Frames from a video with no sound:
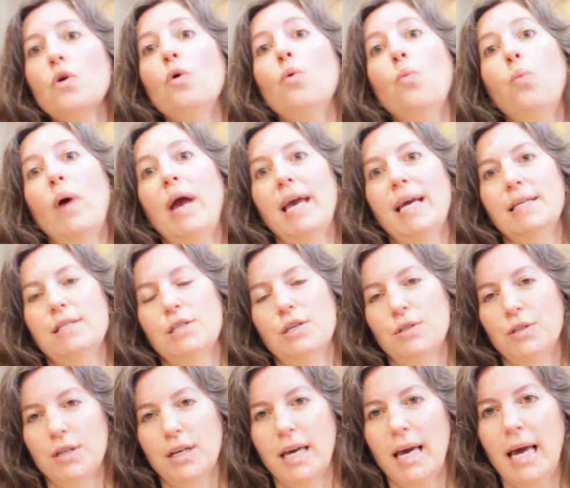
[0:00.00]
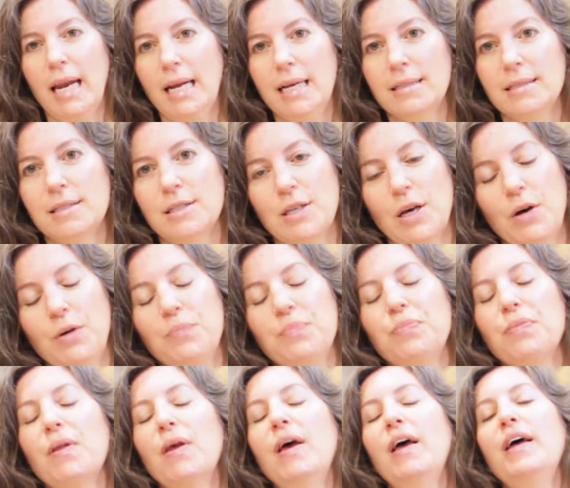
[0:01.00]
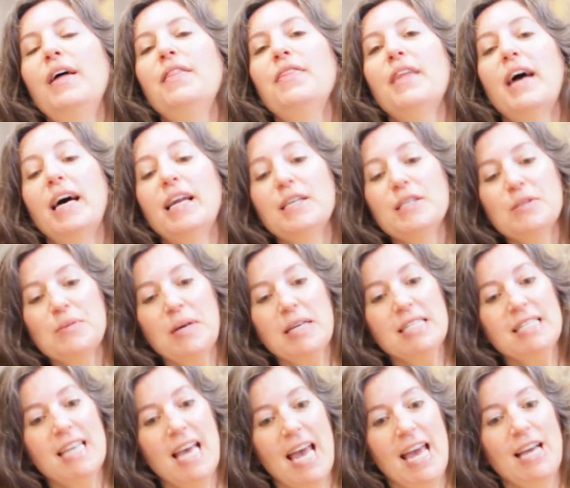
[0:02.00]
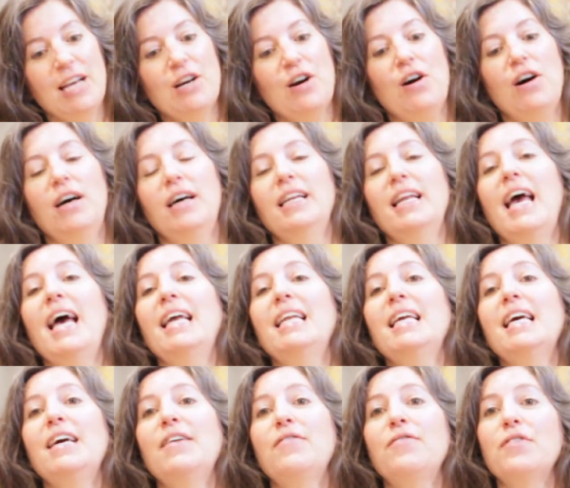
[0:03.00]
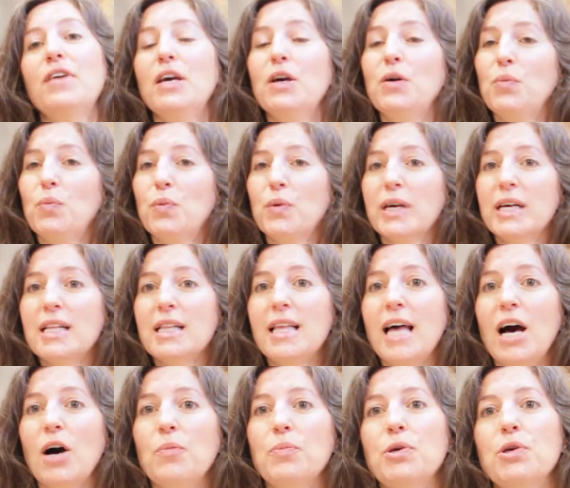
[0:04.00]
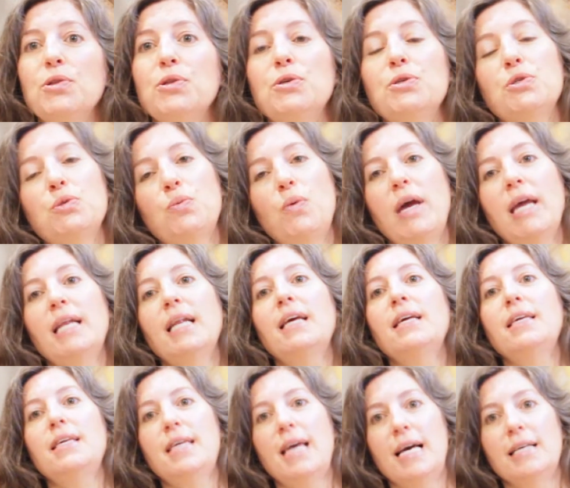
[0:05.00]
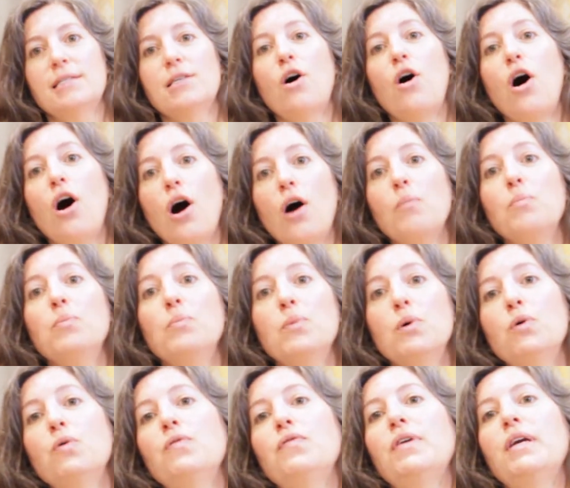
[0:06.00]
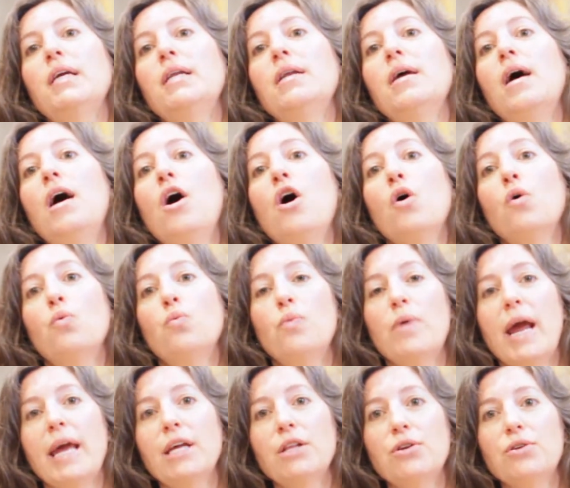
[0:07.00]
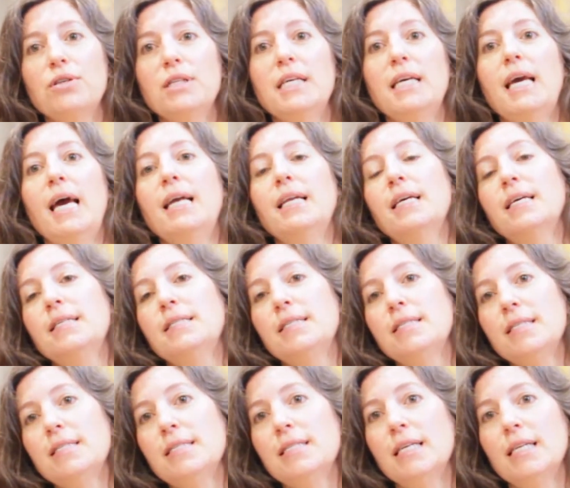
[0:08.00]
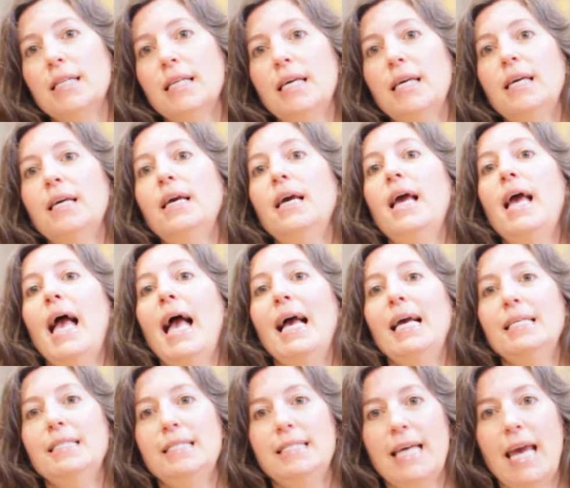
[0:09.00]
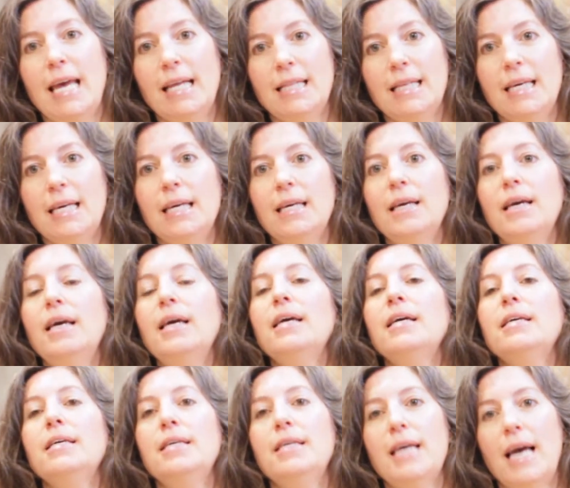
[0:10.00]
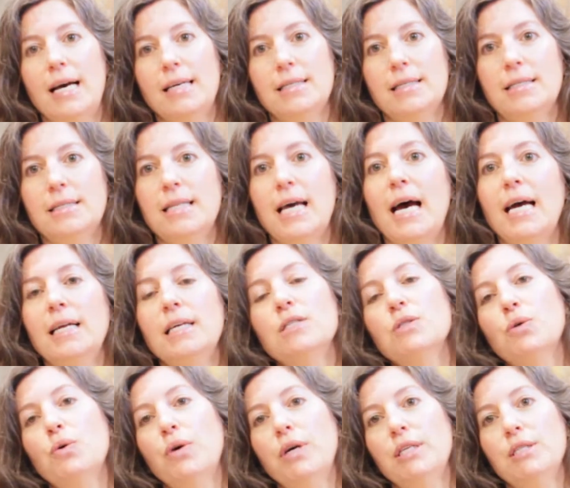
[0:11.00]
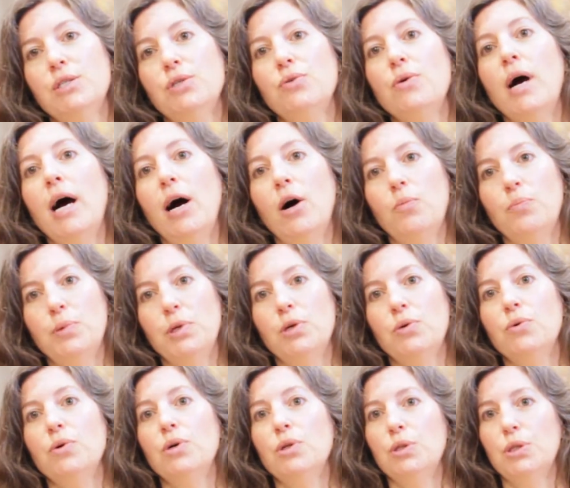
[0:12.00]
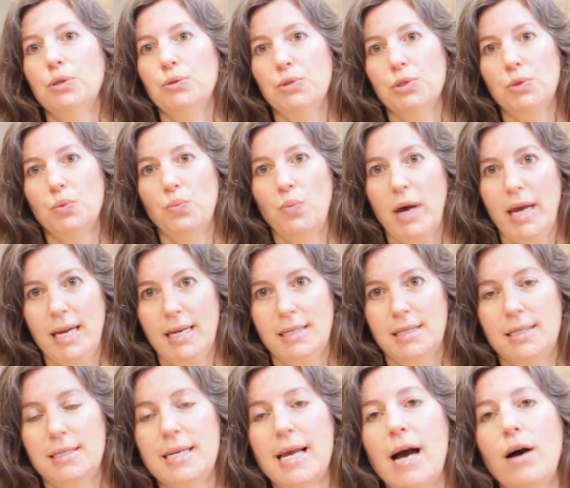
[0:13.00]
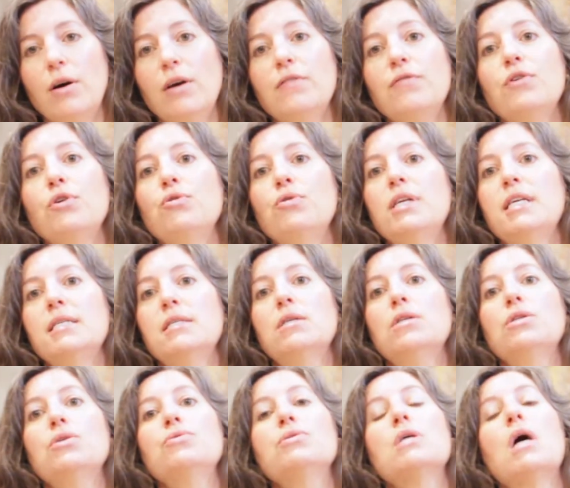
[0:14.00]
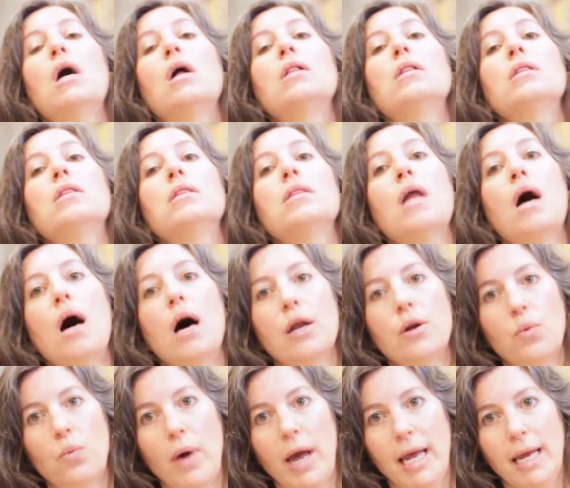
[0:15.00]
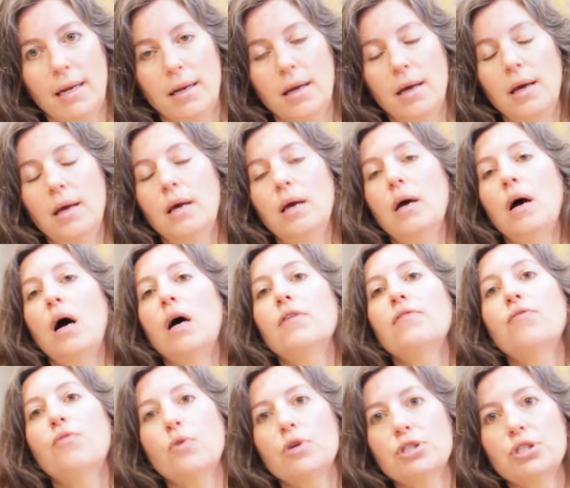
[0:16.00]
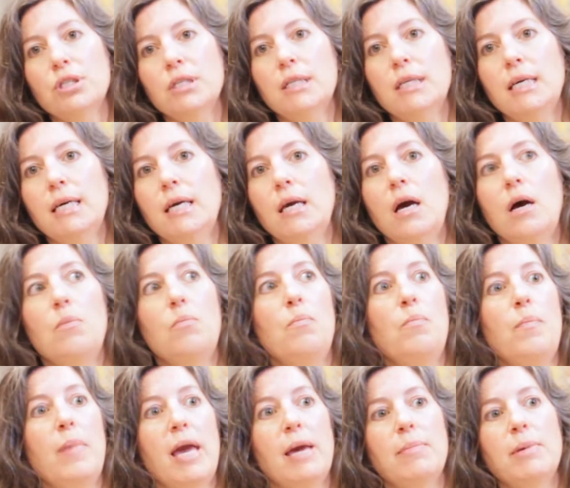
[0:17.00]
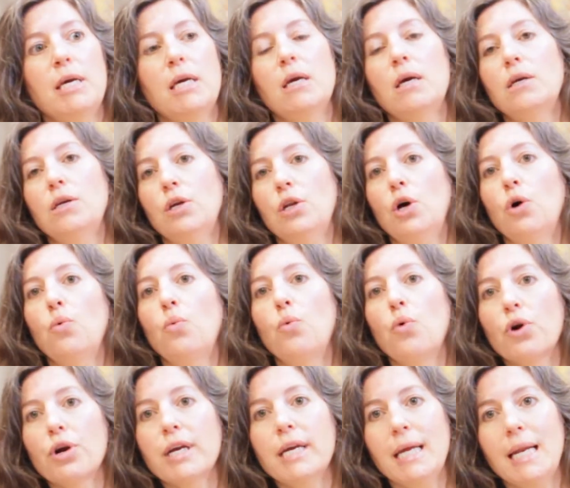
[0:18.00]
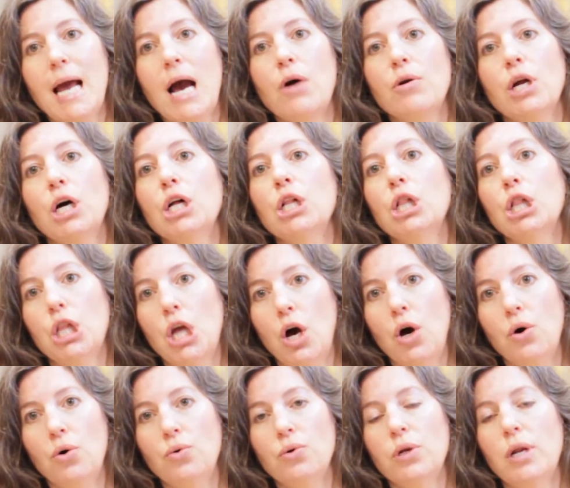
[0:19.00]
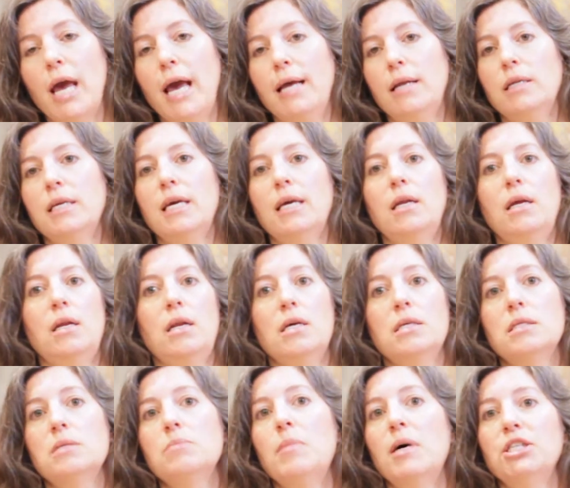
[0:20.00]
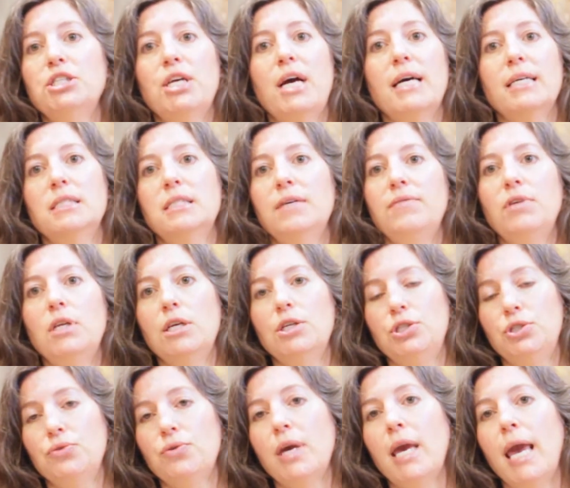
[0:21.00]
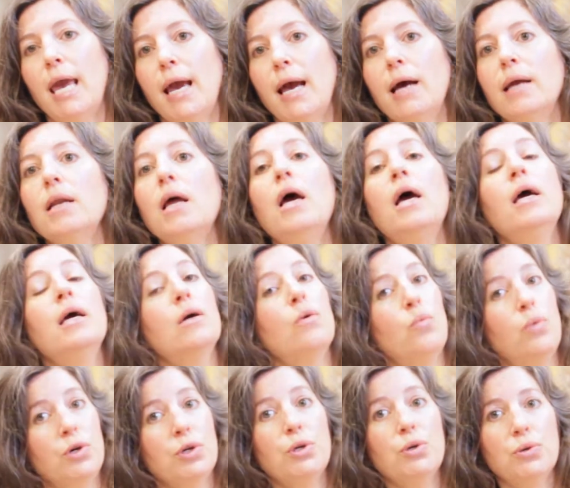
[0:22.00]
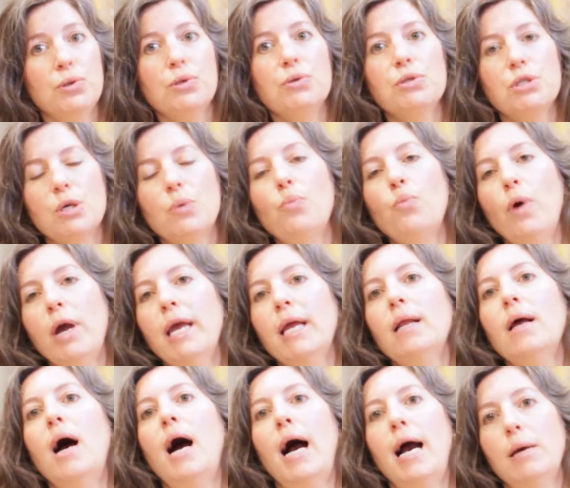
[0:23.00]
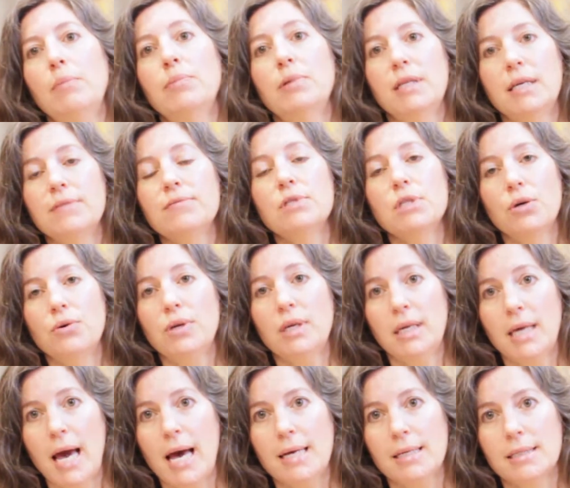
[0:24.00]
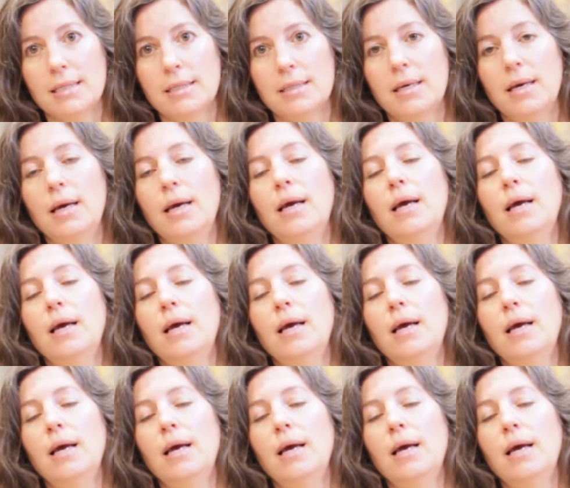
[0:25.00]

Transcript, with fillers: way to look at it. So that is my take on, and if it will help you lose weight, yes. Moving regularly and consistently and daily, yes, that is going to help you lose weight. Now, if you need to lose a lot of weight, unfortunately, maybe, you know, working out alone and getting as much activity as you can, will you lose some weight? I believe so, yes.